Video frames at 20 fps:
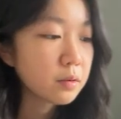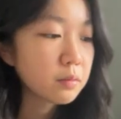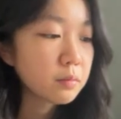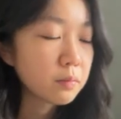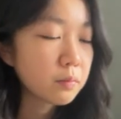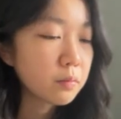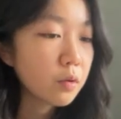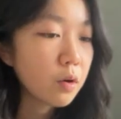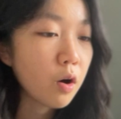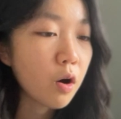
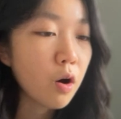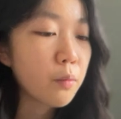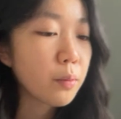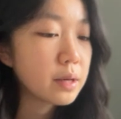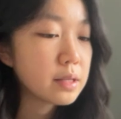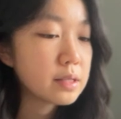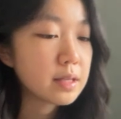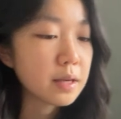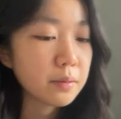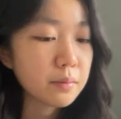They're
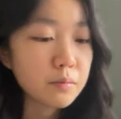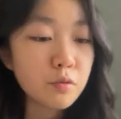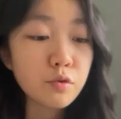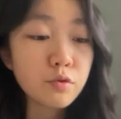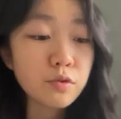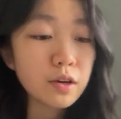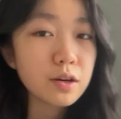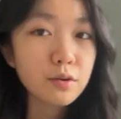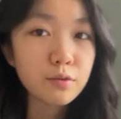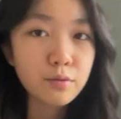always like
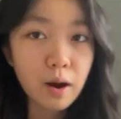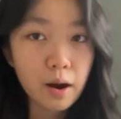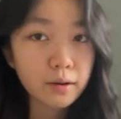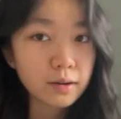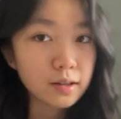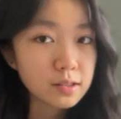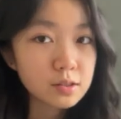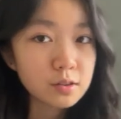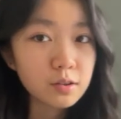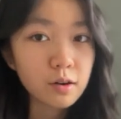moving
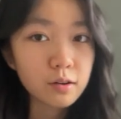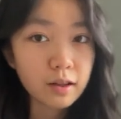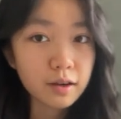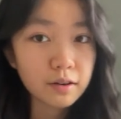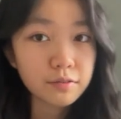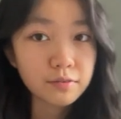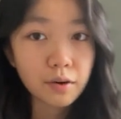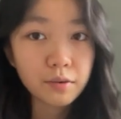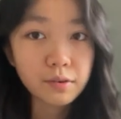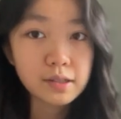around. It's
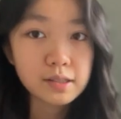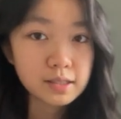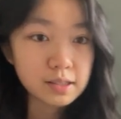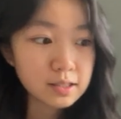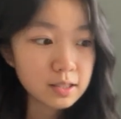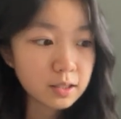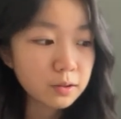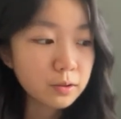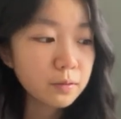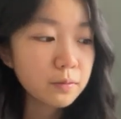not like
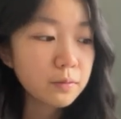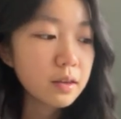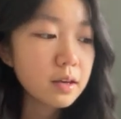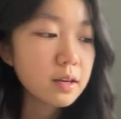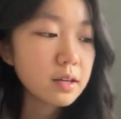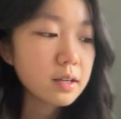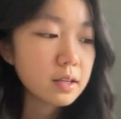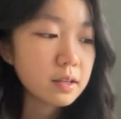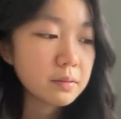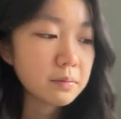very
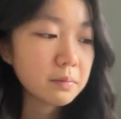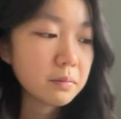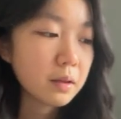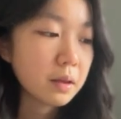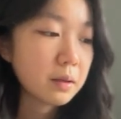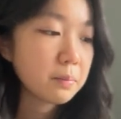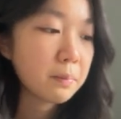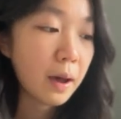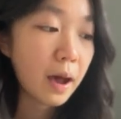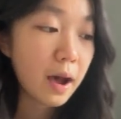still,
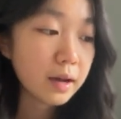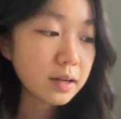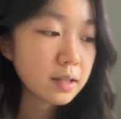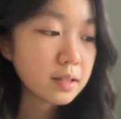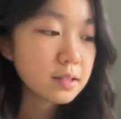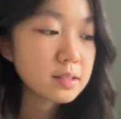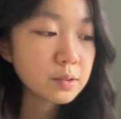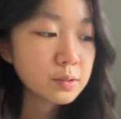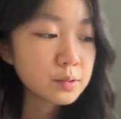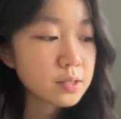like
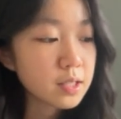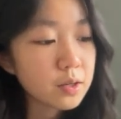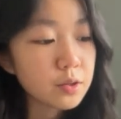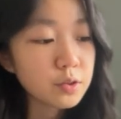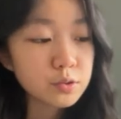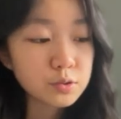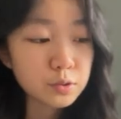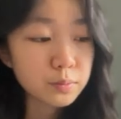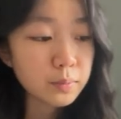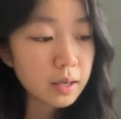panning,
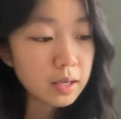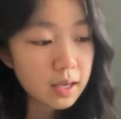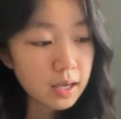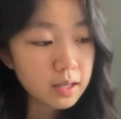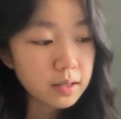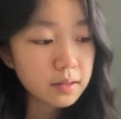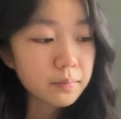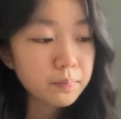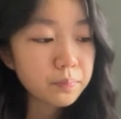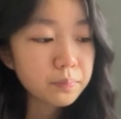tilting, or
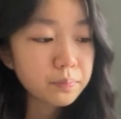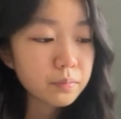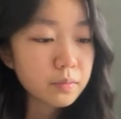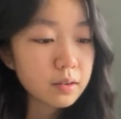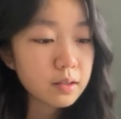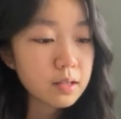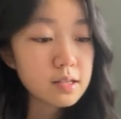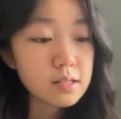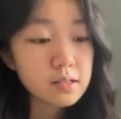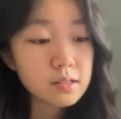zooming in.
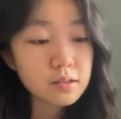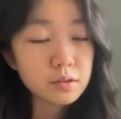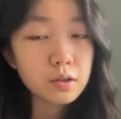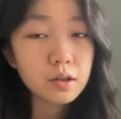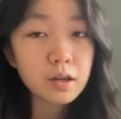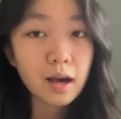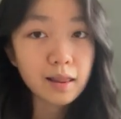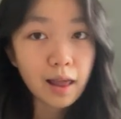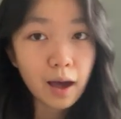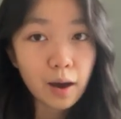
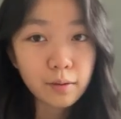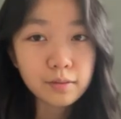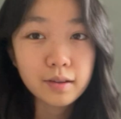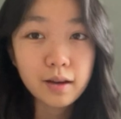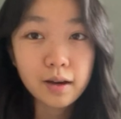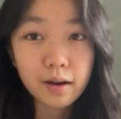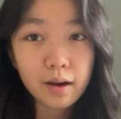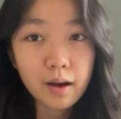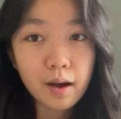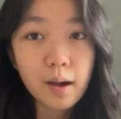This could
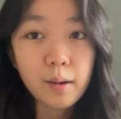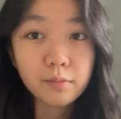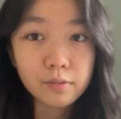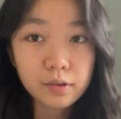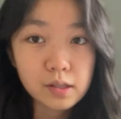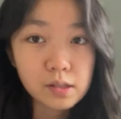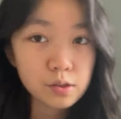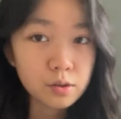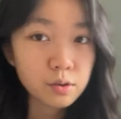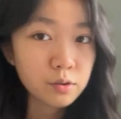allow the
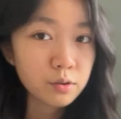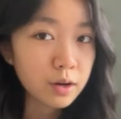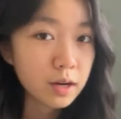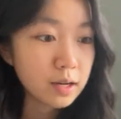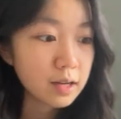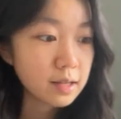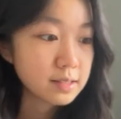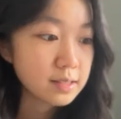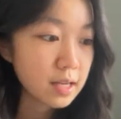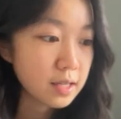MV to
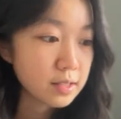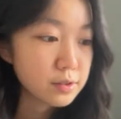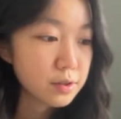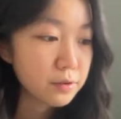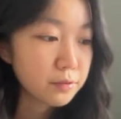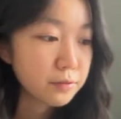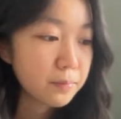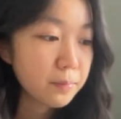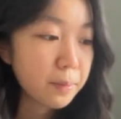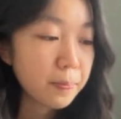create a
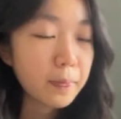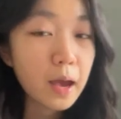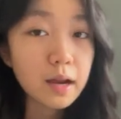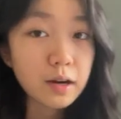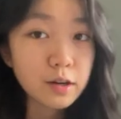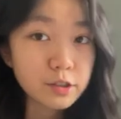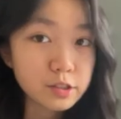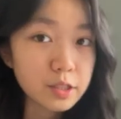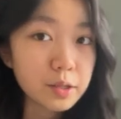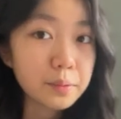sense of
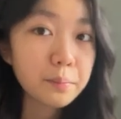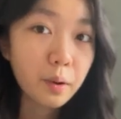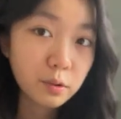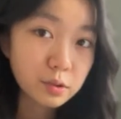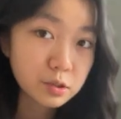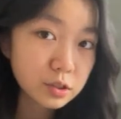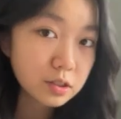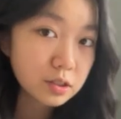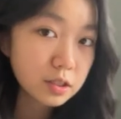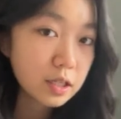energy
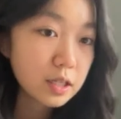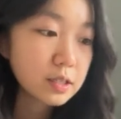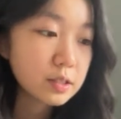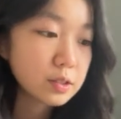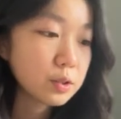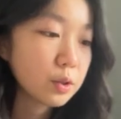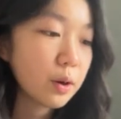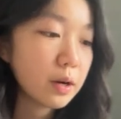and motion.